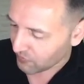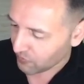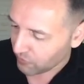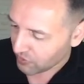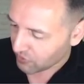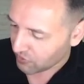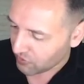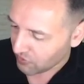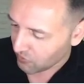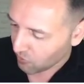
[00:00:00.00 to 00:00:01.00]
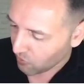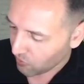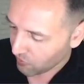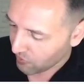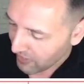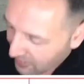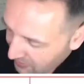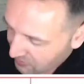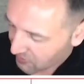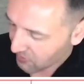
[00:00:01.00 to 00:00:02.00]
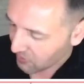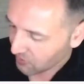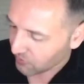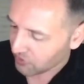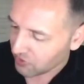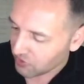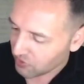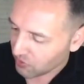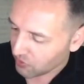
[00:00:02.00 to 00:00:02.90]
which, or that, which is